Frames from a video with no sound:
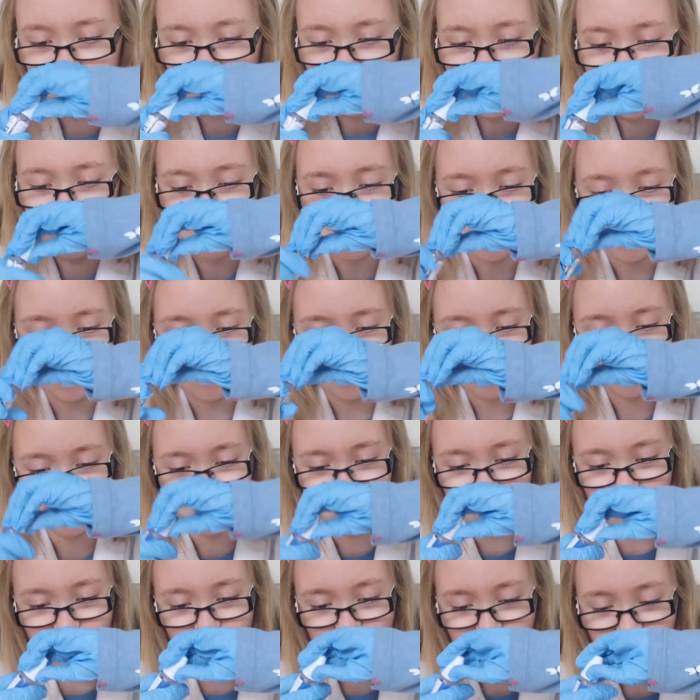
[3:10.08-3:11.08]
Let me
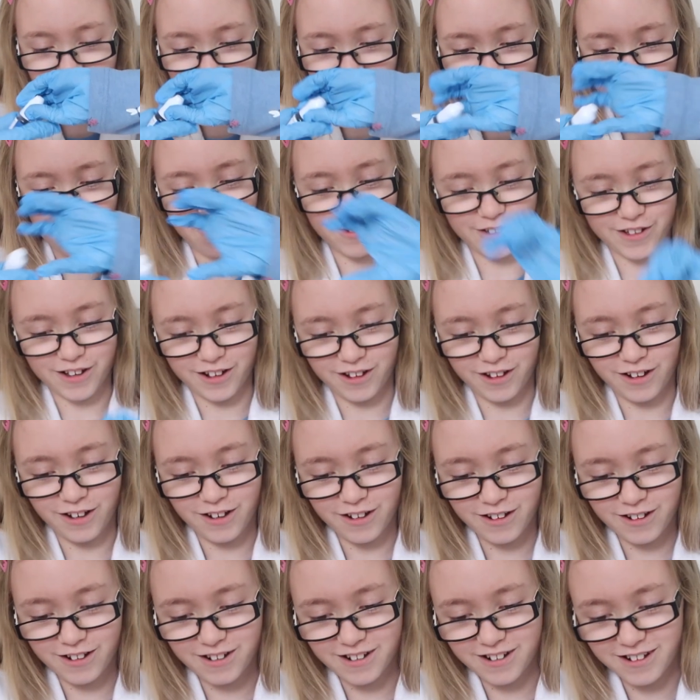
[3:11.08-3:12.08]
give you a closer
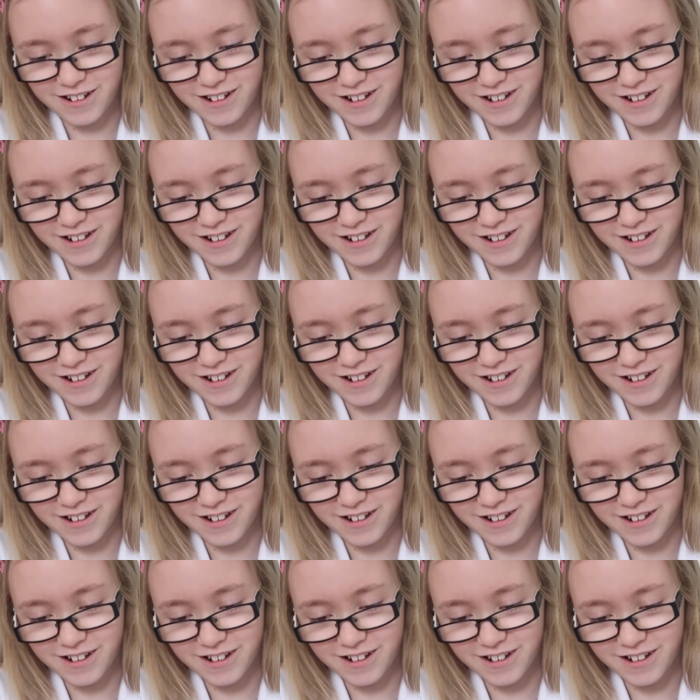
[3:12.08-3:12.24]
look.